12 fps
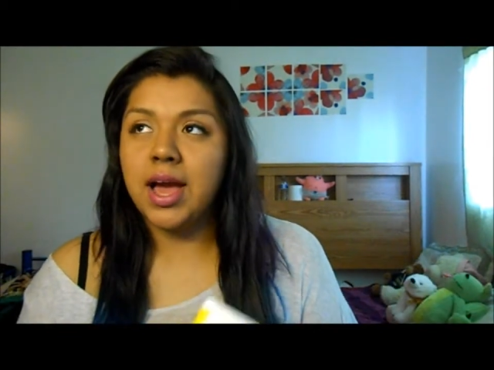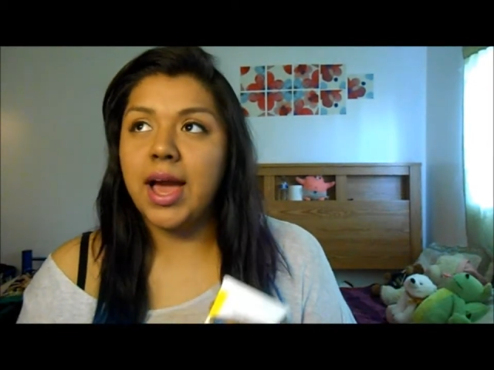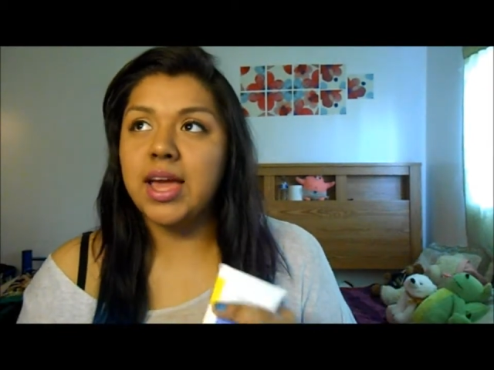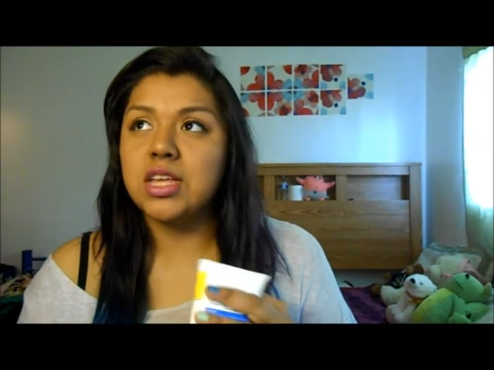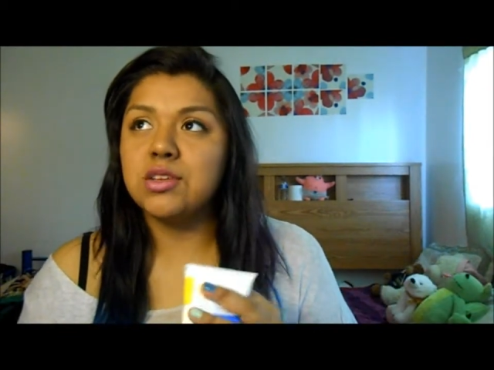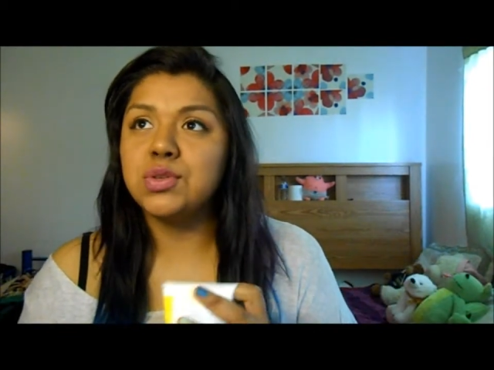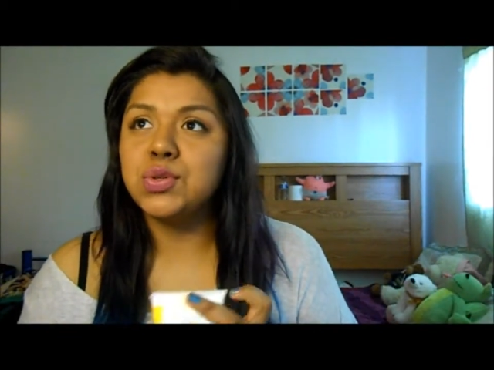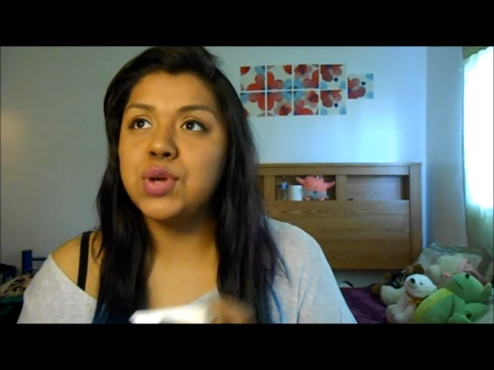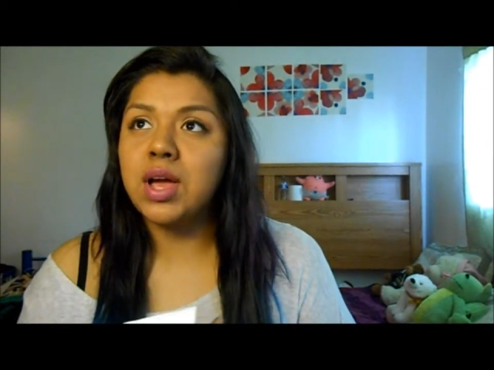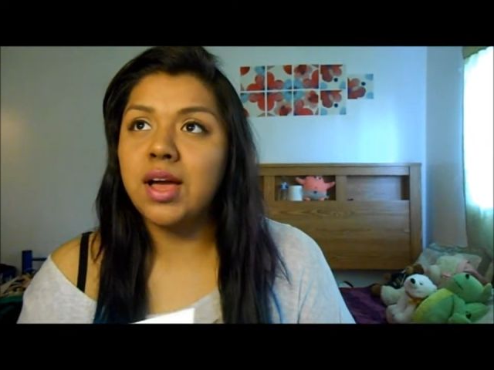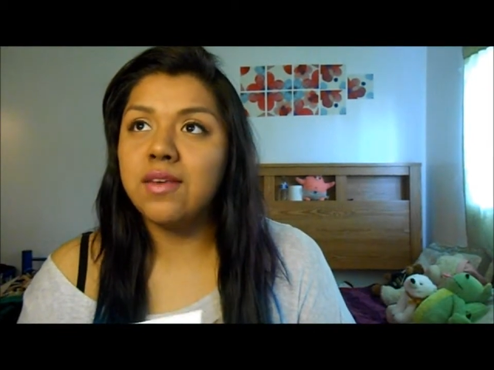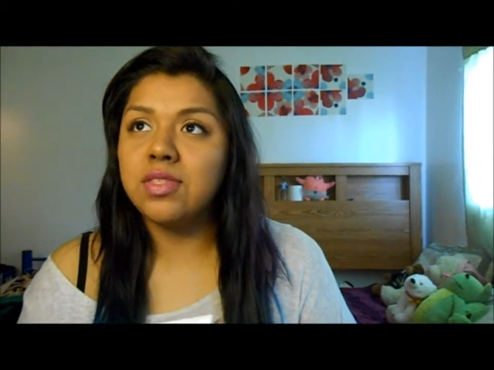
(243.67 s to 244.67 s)
I used to
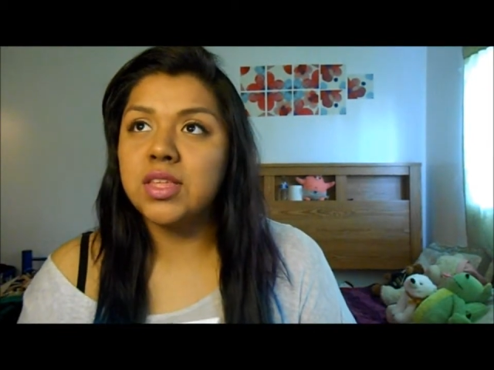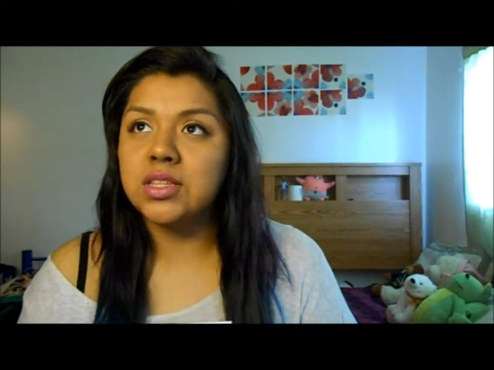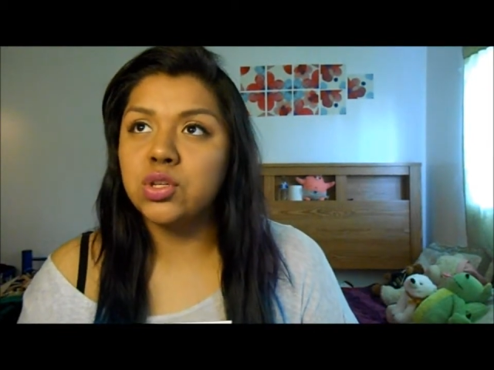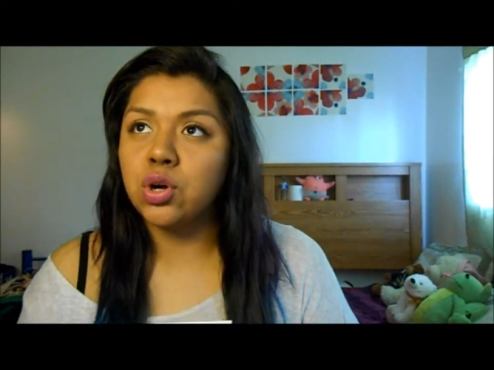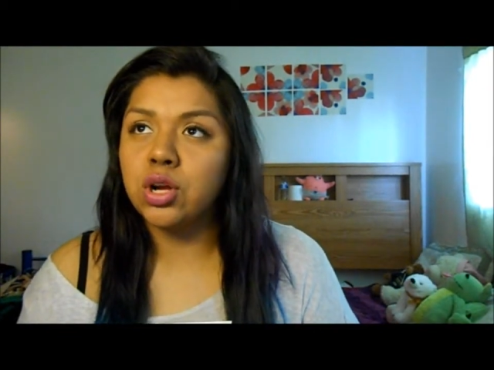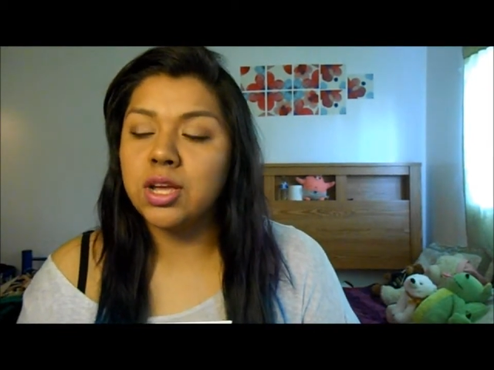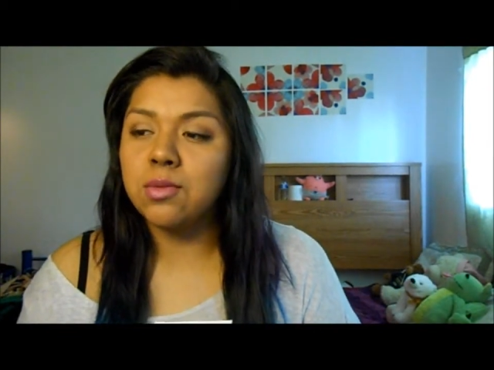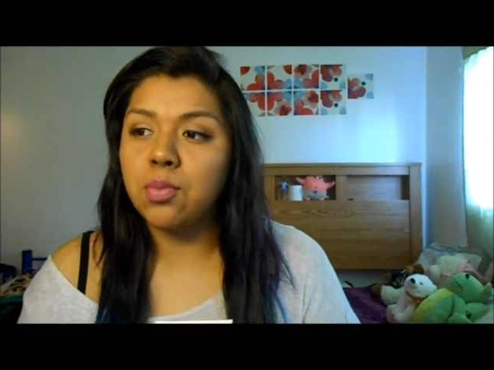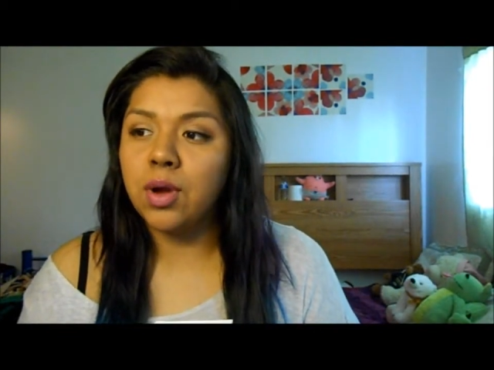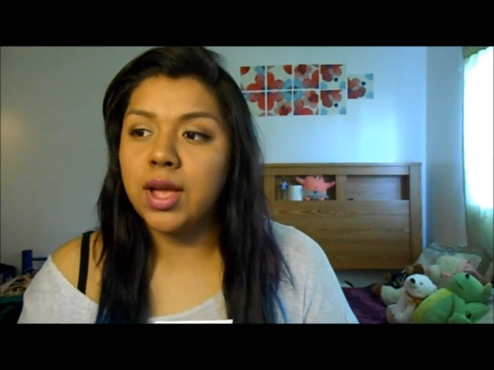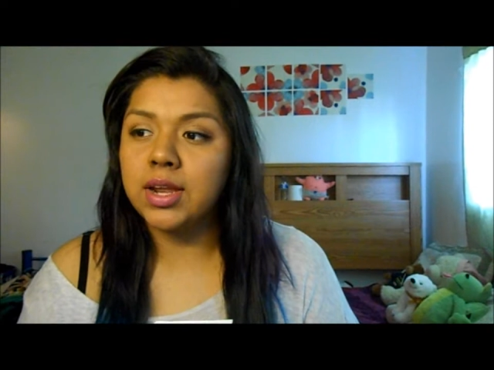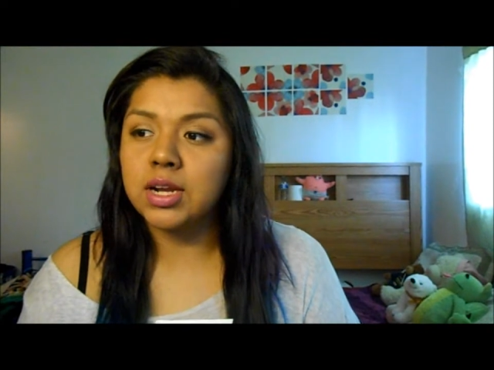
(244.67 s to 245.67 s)
have the Target
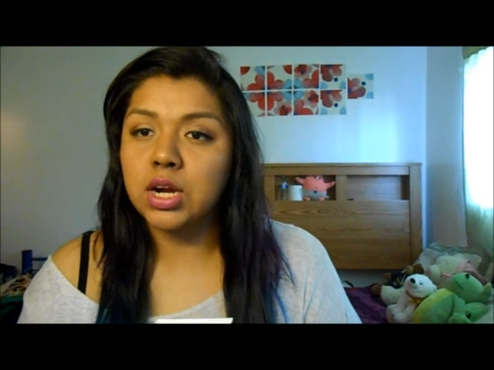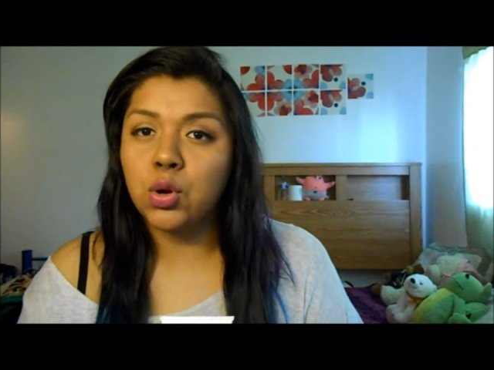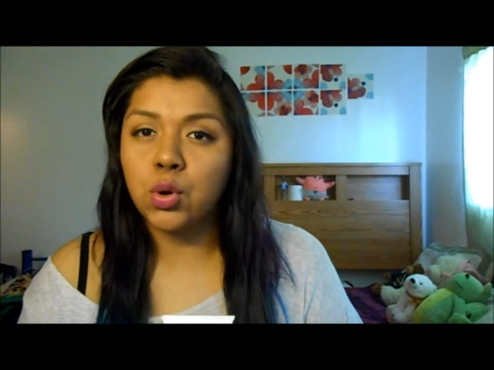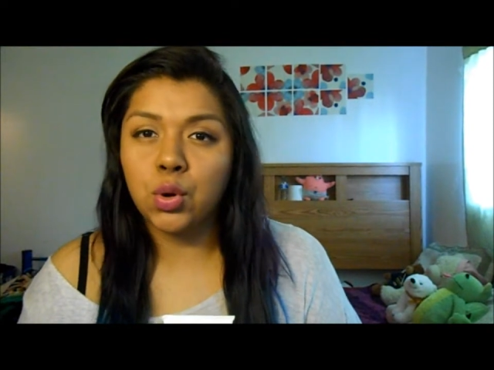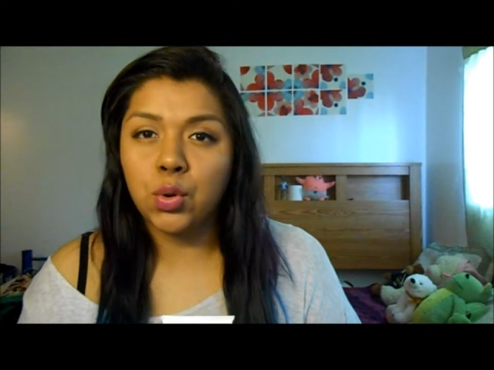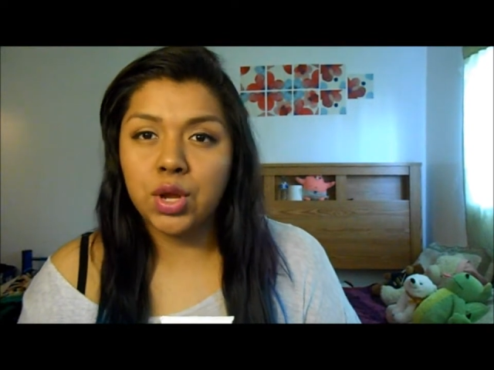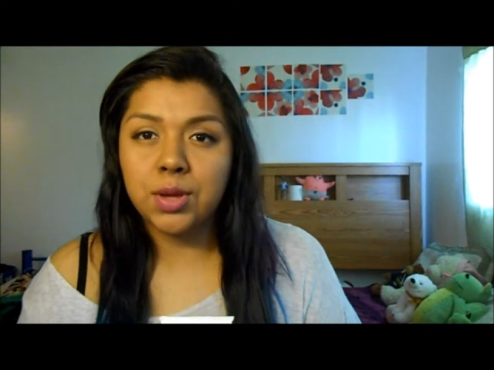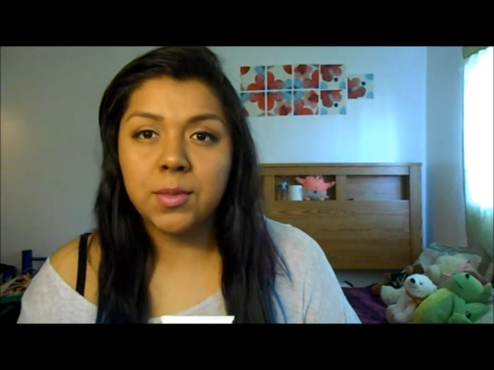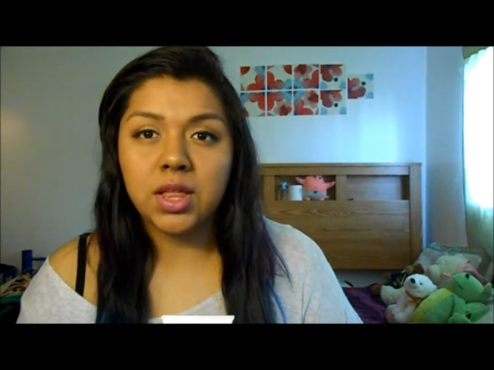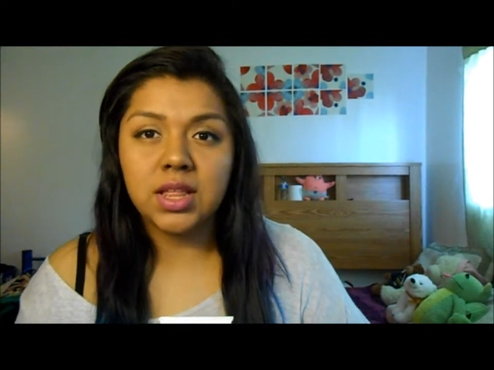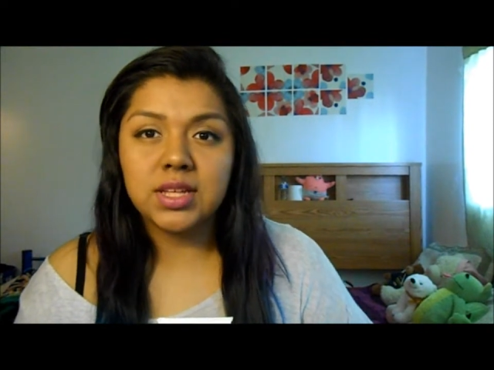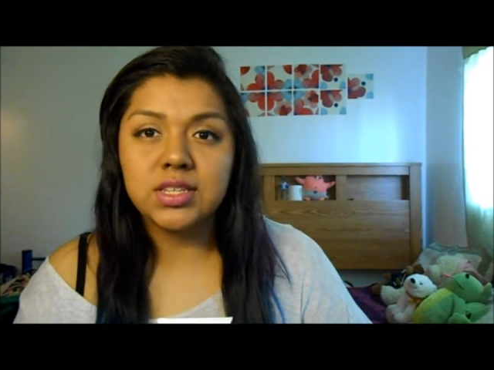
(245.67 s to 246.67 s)
brand cream
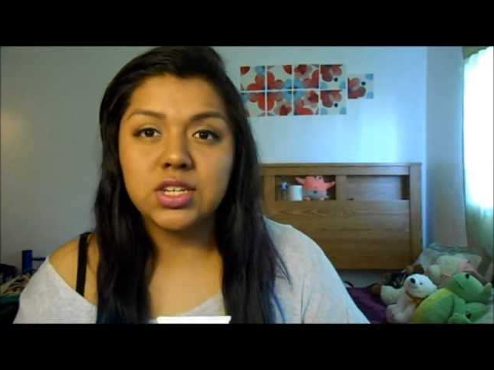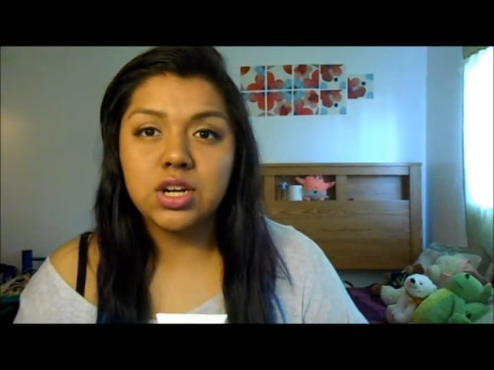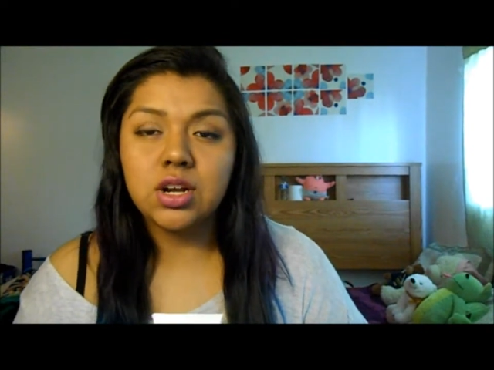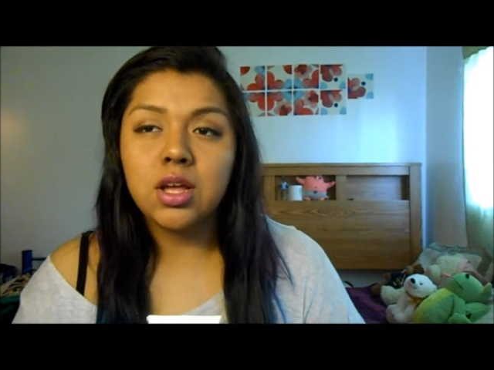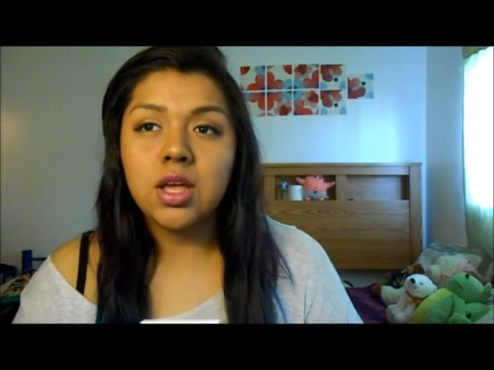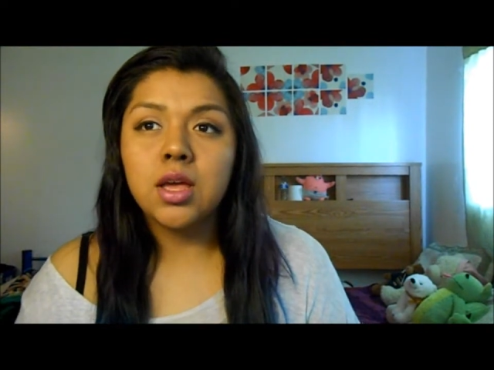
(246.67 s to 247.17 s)
cleanser,